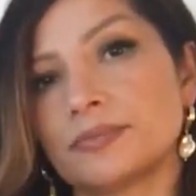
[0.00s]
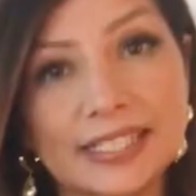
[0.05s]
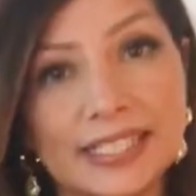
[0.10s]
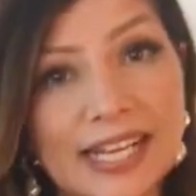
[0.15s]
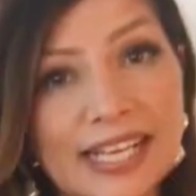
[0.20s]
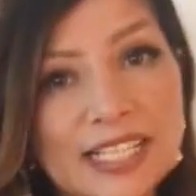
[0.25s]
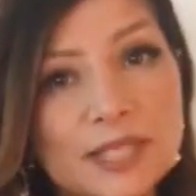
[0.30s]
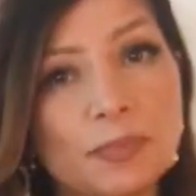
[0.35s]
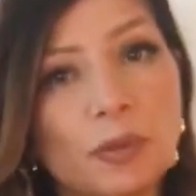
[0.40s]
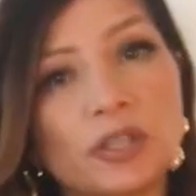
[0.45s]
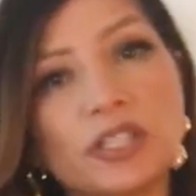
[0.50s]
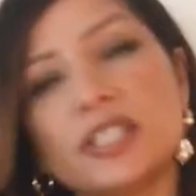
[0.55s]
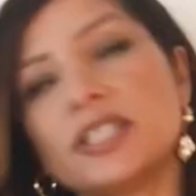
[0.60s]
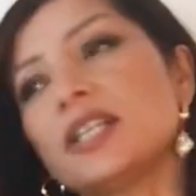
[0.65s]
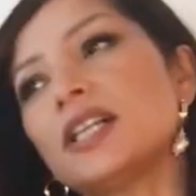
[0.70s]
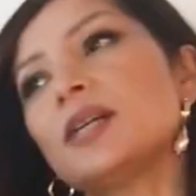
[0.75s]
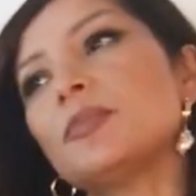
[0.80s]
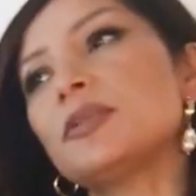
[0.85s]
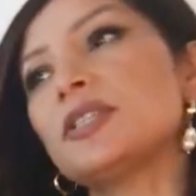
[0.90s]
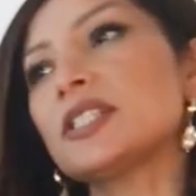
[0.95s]
The next body
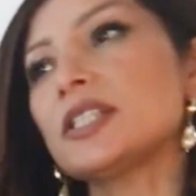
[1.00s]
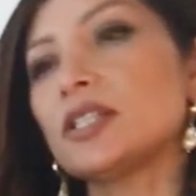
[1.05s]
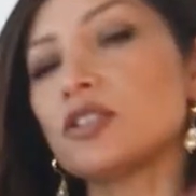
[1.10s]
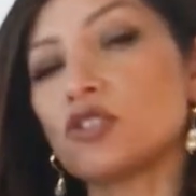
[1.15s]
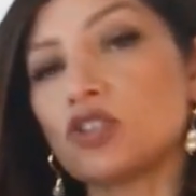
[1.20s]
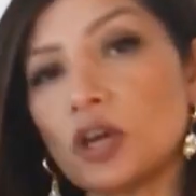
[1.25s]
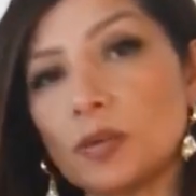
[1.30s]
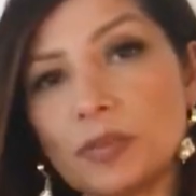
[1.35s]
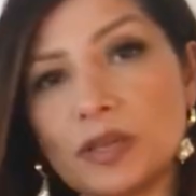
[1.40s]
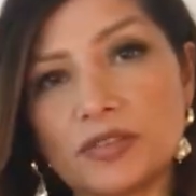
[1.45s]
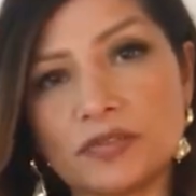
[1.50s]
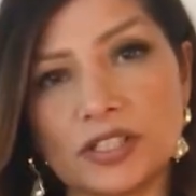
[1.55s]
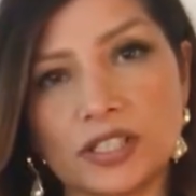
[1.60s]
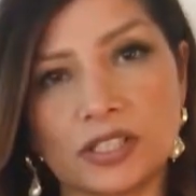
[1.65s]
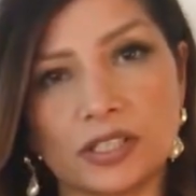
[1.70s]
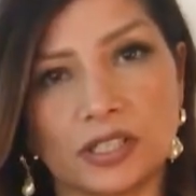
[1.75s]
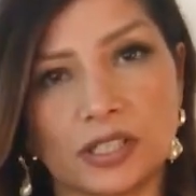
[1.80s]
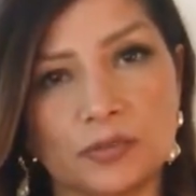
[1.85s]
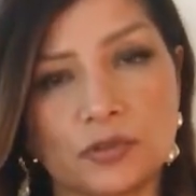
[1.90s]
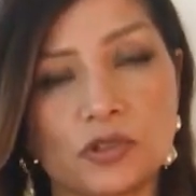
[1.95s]
type is the top heavy
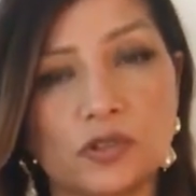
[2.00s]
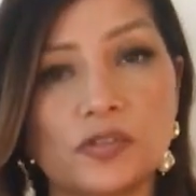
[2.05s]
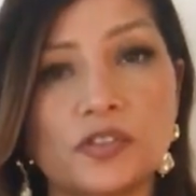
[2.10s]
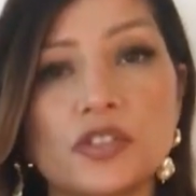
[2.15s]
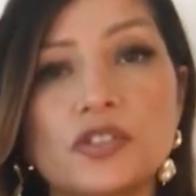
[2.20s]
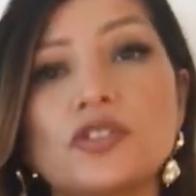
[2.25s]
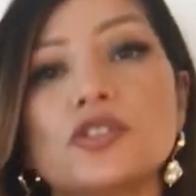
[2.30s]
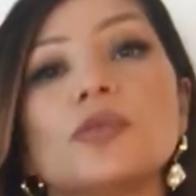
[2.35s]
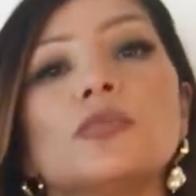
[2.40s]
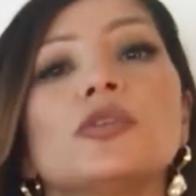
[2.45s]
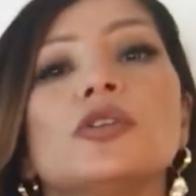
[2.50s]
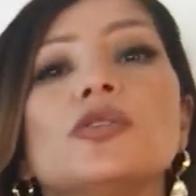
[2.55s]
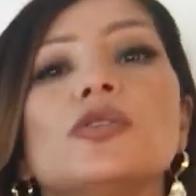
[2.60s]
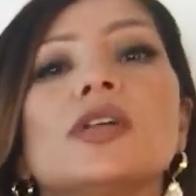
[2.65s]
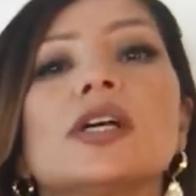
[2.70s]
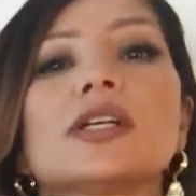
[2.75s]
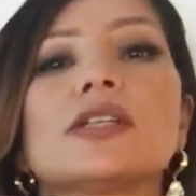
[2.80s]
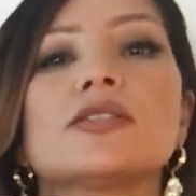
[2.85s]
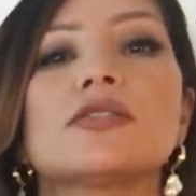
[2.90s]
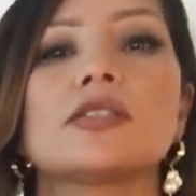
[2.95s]
type. So if you're someone who
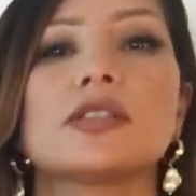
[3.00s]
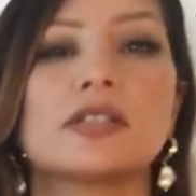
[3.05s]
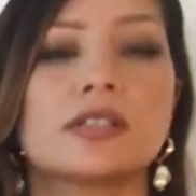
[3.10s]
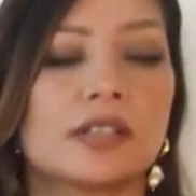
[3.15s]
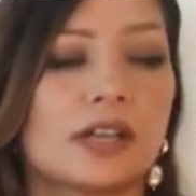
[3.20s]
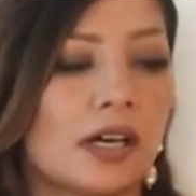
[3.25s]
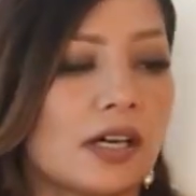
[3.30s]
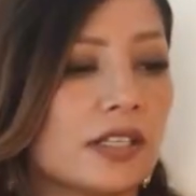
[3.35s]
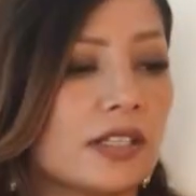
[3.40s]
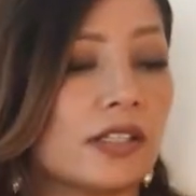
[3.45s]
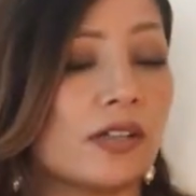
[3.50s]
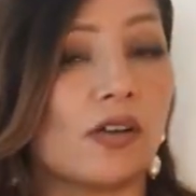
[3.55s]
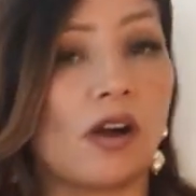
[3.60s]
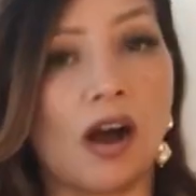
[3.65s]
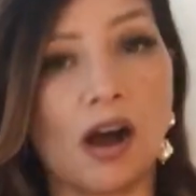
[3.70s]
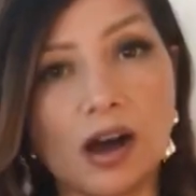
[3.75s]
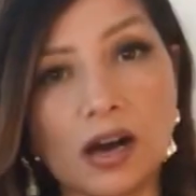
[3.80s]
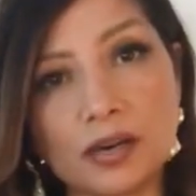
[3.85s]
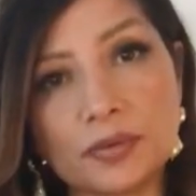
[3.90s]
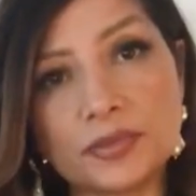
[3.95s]
likes to disguise their
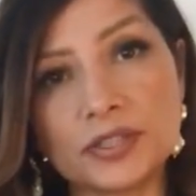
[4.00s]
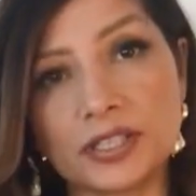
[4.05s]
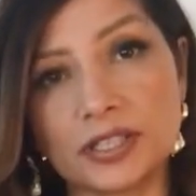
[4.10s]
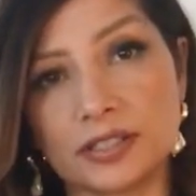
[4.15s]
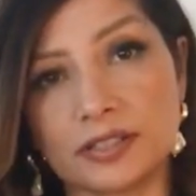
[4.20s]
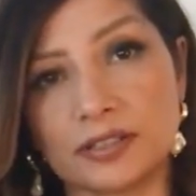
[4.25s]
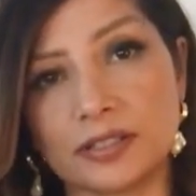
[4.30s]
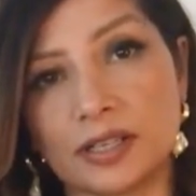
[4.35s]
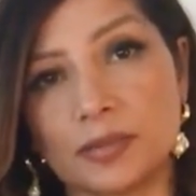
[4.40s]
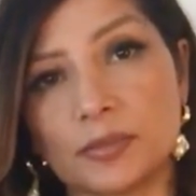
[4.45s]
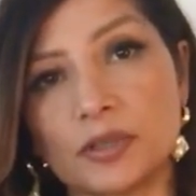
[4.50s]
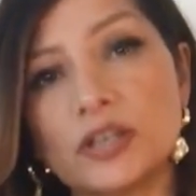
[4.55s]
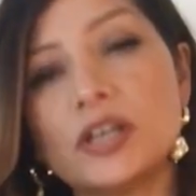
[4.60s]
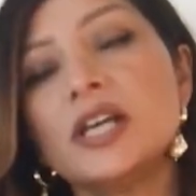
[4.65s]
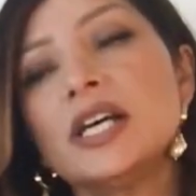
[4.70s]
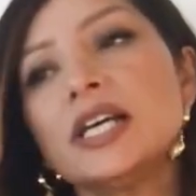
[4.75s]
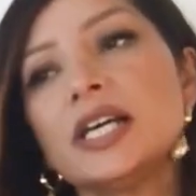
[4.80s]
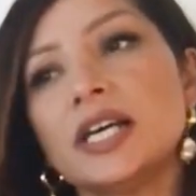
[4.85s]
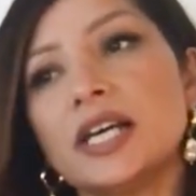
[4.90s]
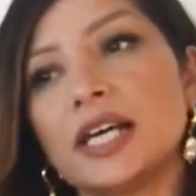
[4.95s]
arms in the summer,
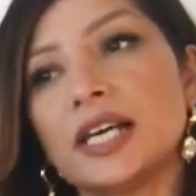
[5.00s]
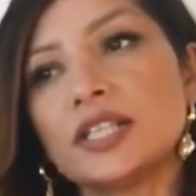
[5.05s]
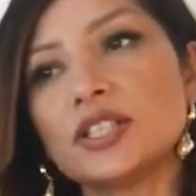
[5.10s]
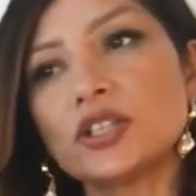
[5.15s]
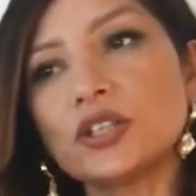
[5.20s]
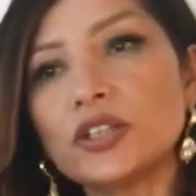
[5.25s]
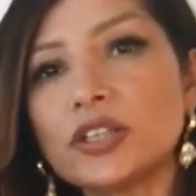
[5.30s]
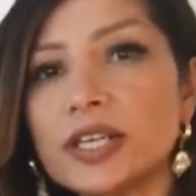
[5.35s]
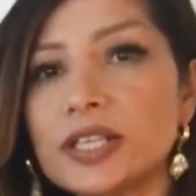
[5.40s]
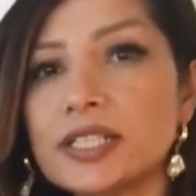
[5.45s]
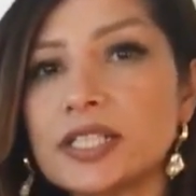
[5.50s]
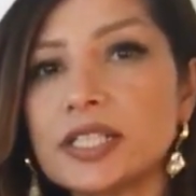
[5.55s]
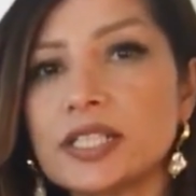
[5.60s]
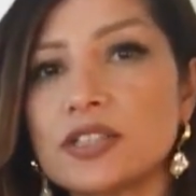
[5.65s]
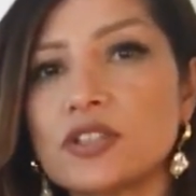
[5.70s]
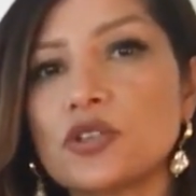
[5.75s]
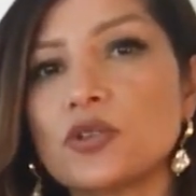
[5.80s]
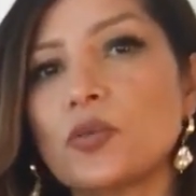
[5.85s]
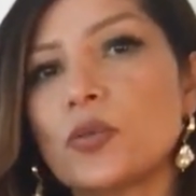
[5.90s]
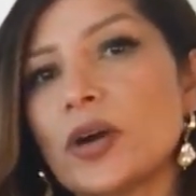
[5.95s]
it's a good
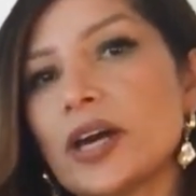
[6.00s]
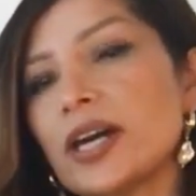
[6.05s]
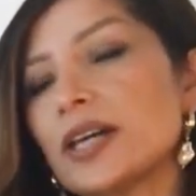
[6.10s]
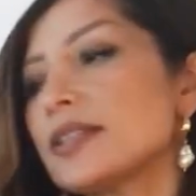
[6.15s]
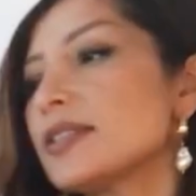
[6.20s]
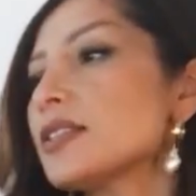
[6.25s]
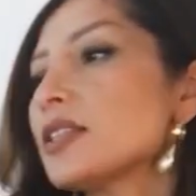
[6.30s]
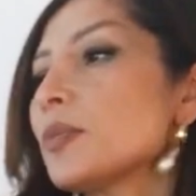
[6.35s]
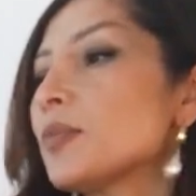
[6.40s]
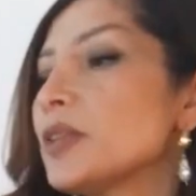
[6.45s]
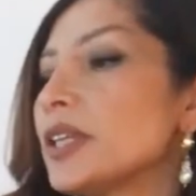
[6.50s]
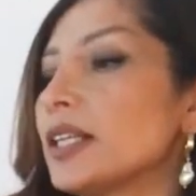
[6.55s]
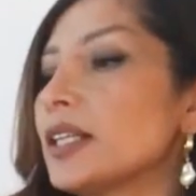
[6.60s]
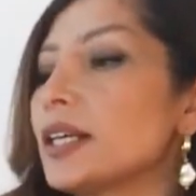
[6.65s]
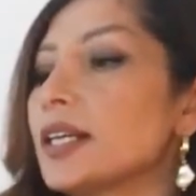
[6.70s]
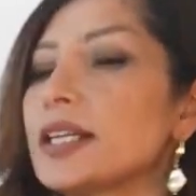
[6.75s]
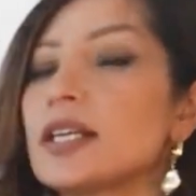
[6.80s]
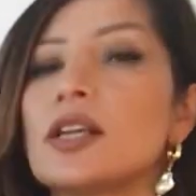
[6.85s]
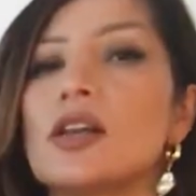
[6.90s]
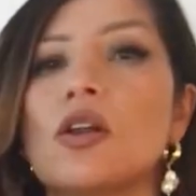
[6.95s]
idea to wear something
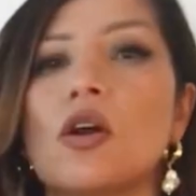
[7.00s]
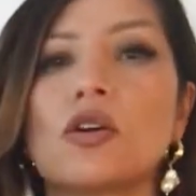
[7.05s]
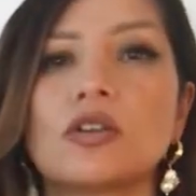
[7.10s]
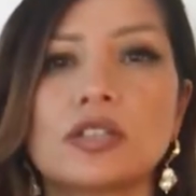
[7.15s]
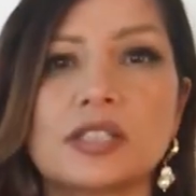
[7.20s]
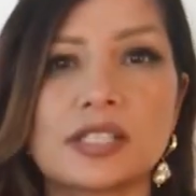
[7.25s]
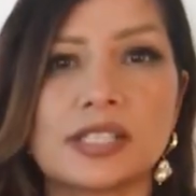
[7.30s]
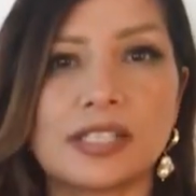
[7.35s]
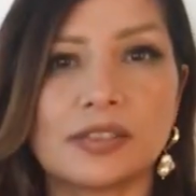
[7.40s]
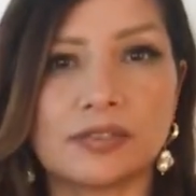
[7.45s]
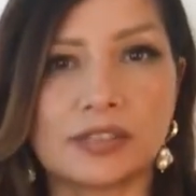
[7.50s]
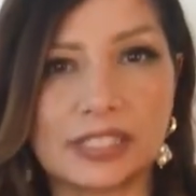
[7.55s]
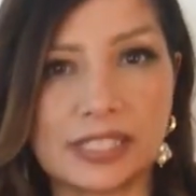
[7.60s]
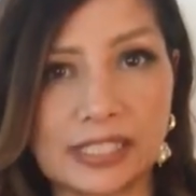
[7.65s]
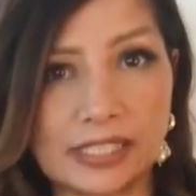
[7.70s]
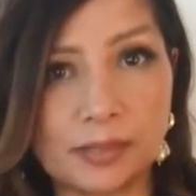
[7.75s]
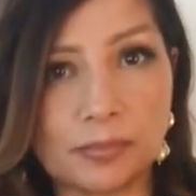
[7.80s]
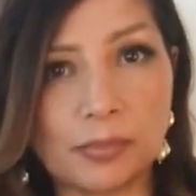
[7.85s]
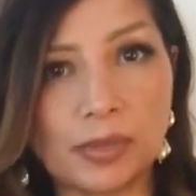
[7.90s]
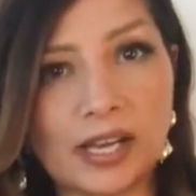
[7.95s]
like a long sleeved
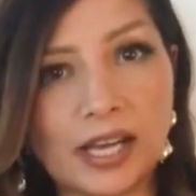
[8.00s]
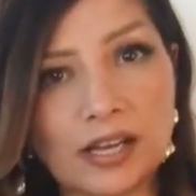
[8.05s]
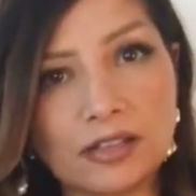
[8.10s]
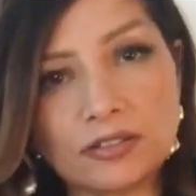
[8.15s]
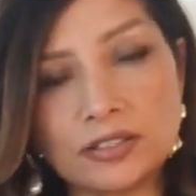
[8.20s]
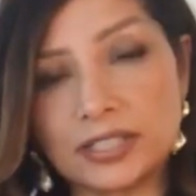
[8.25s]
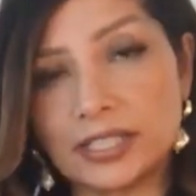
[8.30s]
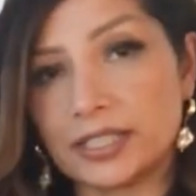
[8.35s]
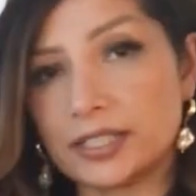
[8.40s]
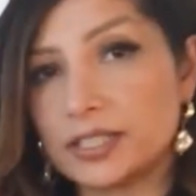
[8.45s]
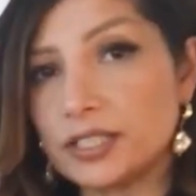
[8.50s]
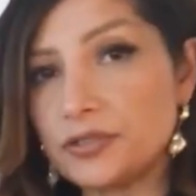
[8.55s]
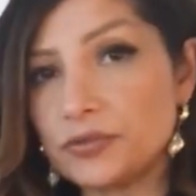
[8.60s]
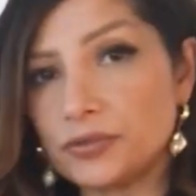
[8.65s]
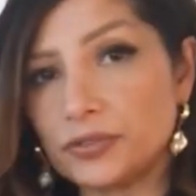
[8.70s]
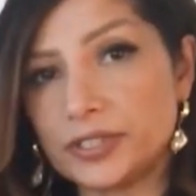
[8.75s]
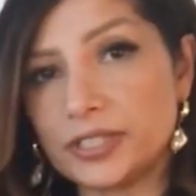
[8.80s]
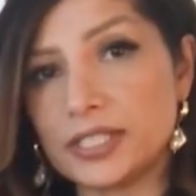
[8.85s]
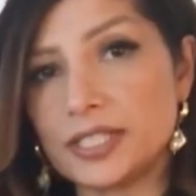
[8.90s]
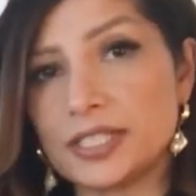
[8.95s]
linen blouse like this,
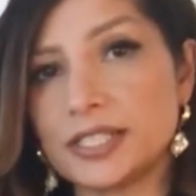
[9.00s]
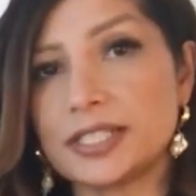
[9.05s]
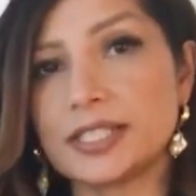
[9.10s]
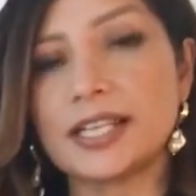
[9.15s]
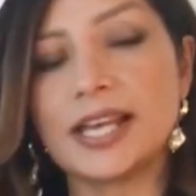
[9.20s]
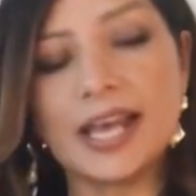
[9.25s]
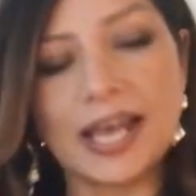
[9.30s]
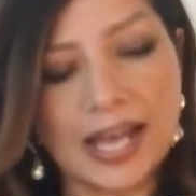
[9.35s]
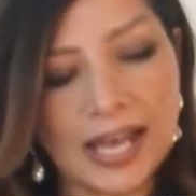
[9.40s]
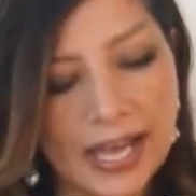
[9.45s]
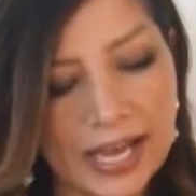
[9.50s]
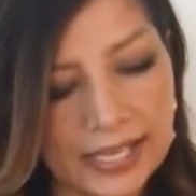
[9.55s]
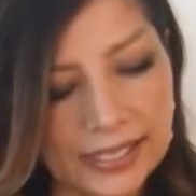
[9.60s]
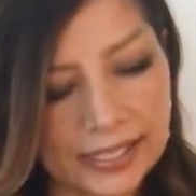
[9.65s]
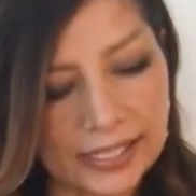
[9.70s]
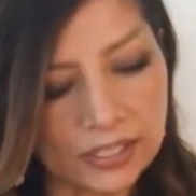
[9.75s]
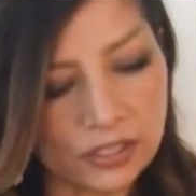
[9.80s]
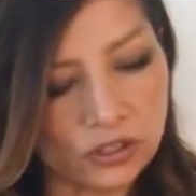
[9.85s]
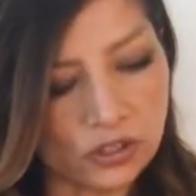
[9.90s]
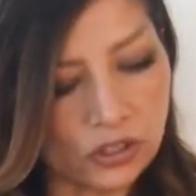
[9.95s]
for instance,
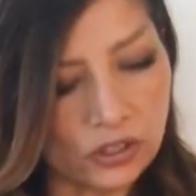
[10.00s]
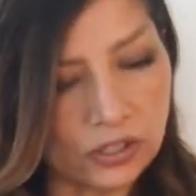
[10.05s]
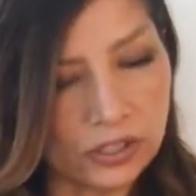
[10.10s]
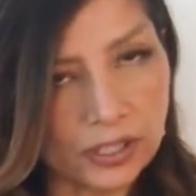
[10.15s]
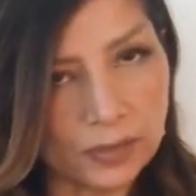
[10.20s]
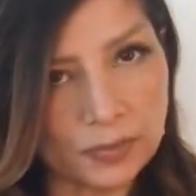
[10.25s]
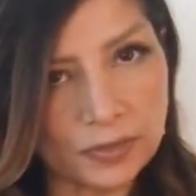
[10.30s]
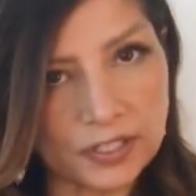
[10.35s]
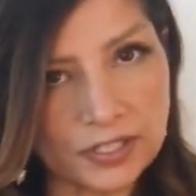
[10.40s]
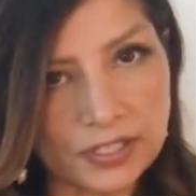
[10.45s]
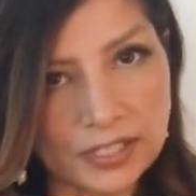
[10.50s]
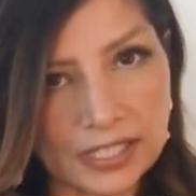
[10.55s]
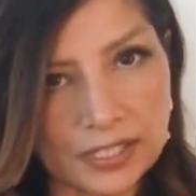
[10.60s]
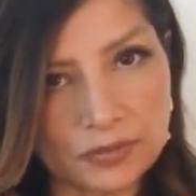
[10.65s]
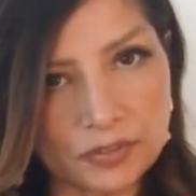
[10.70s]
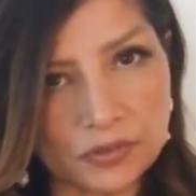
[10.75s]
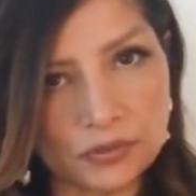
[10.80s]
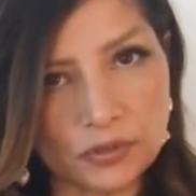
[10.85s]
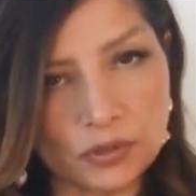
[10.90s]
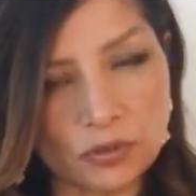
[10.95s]
and then turn up the
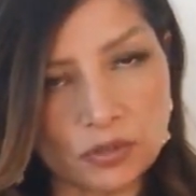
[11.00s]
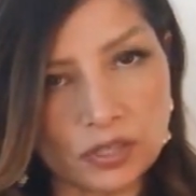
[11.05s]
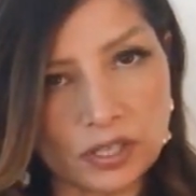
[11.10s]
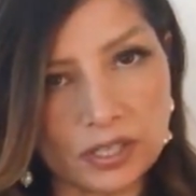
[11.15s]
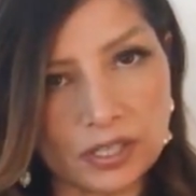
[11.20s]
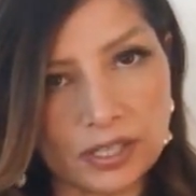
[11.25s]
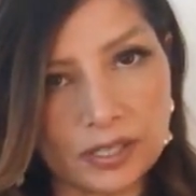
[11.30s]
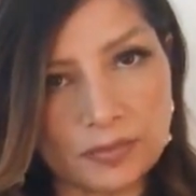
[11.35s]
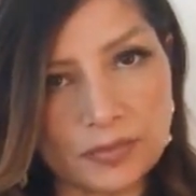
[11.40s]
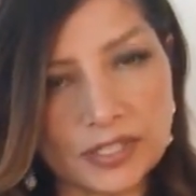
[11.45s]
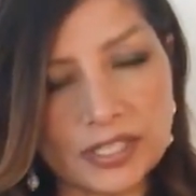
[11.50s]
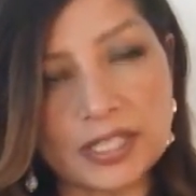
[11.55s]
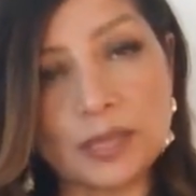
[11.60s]
sleeves a few times.